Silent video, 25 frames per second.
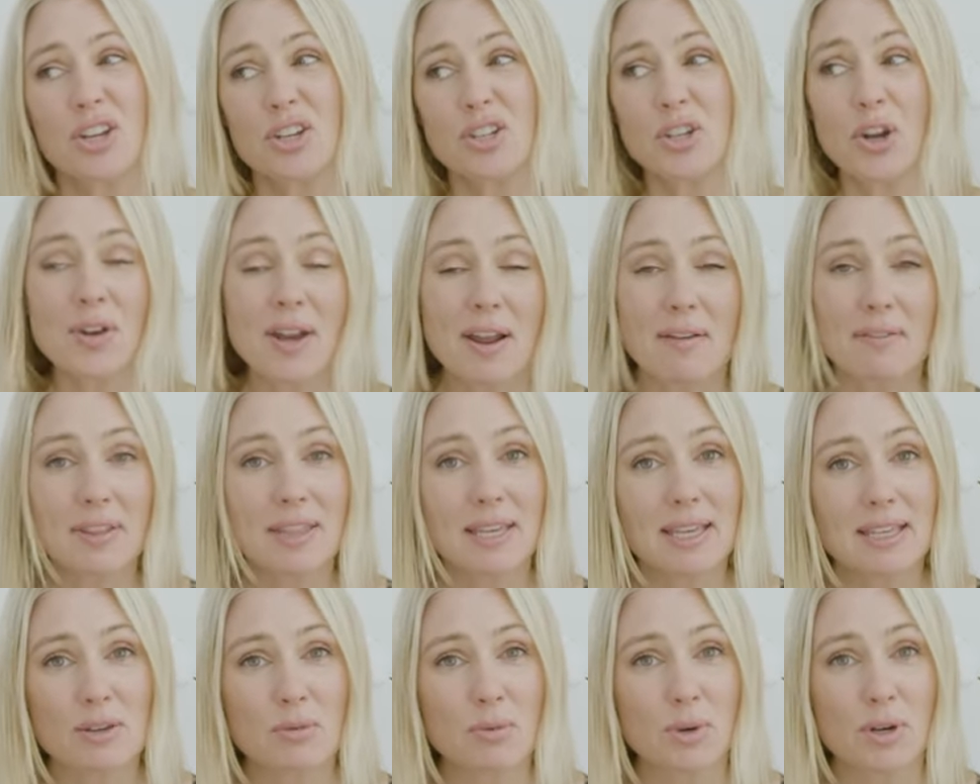don't have
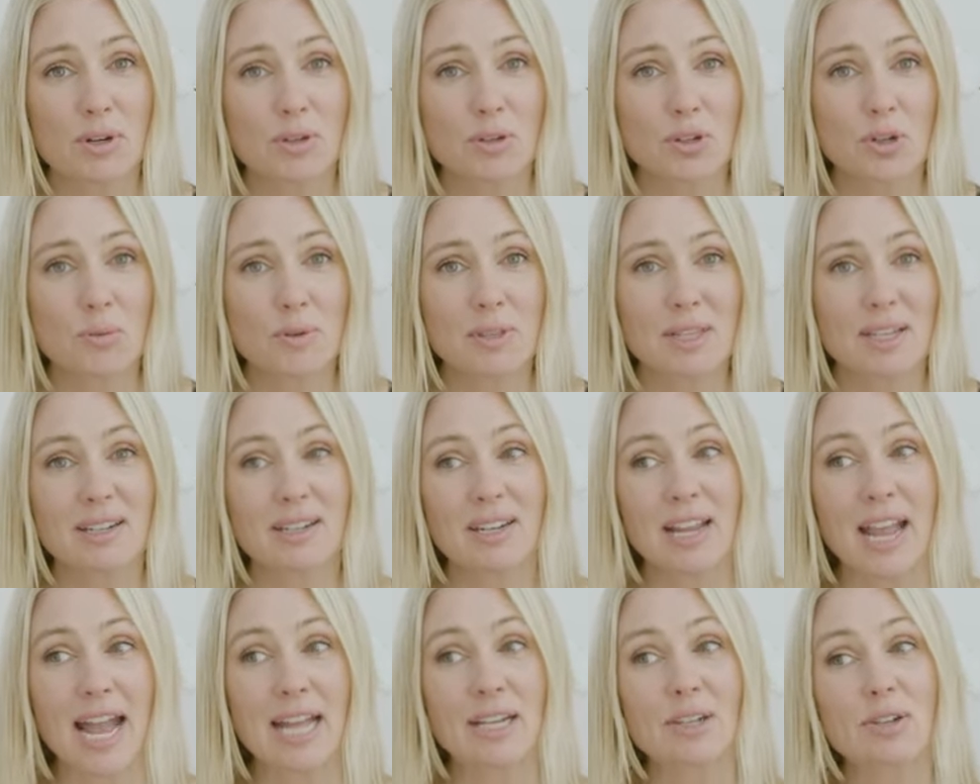anything you want to do with
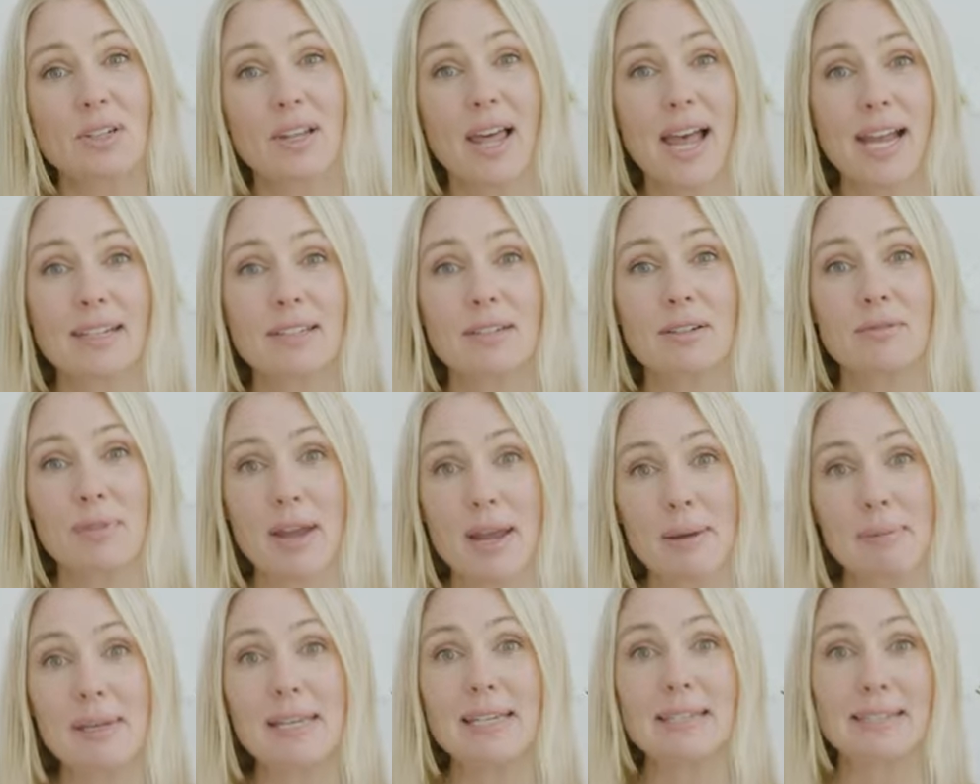it, and you'd like to
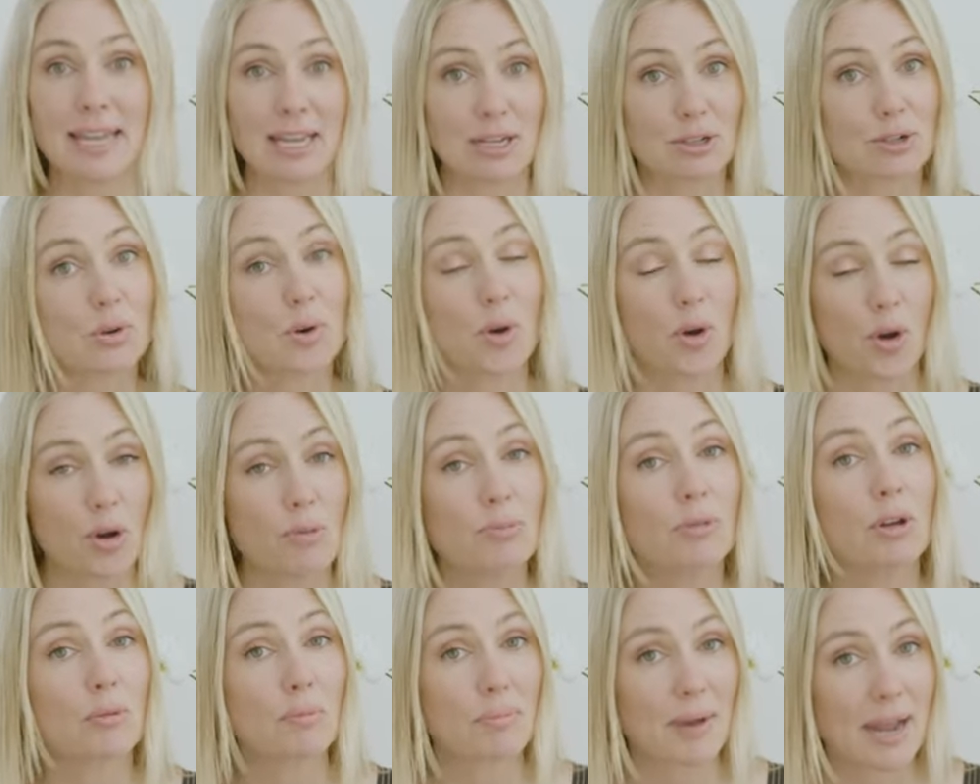maybe get your
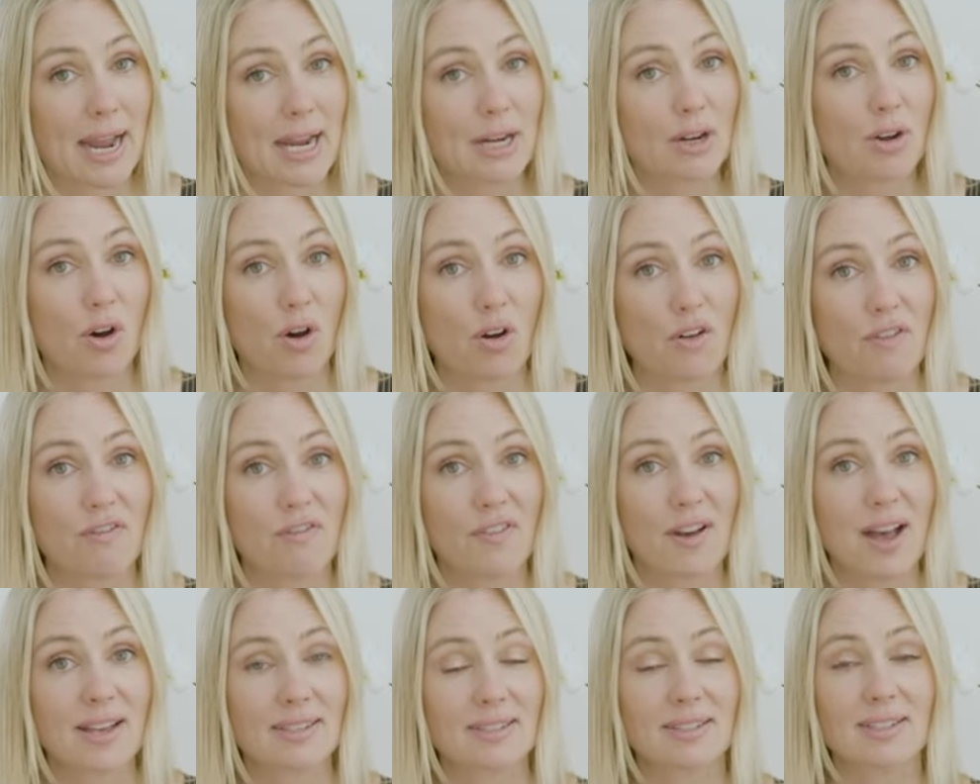home loan paid off
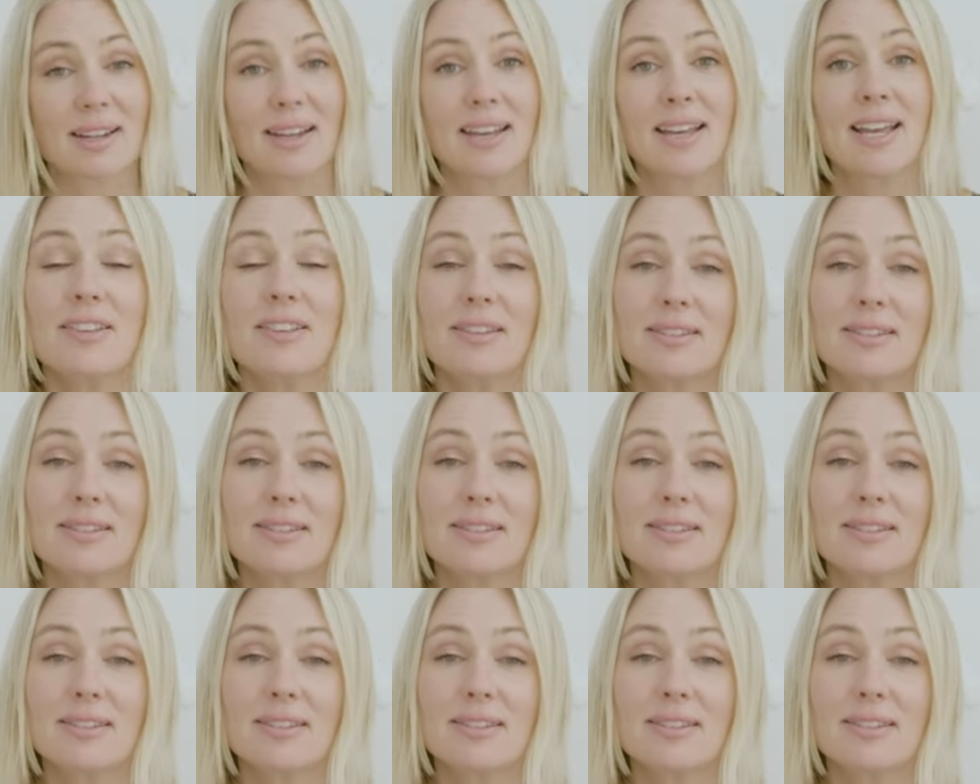faster.